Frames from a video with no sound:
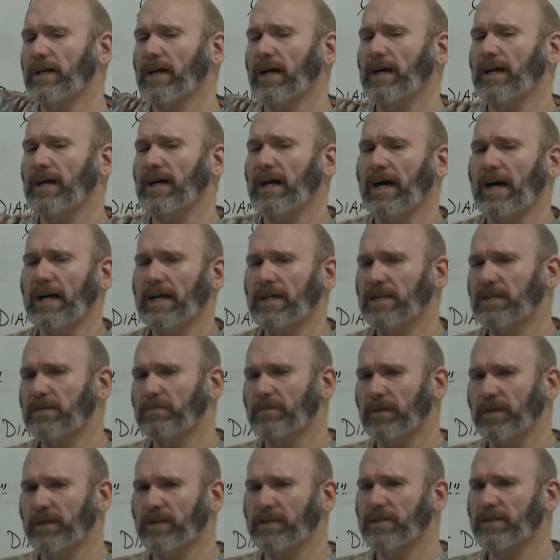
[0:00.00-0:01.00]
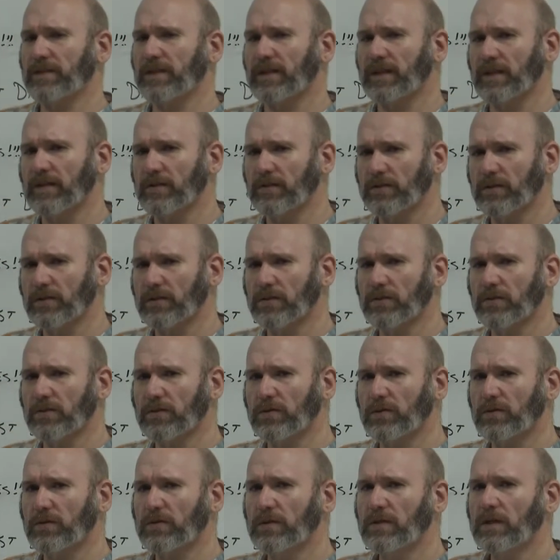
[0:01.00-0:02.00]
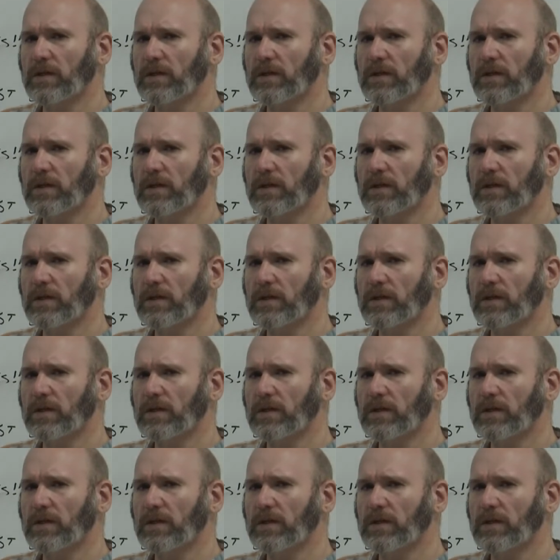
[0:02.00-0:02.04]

a high-speed steel tool,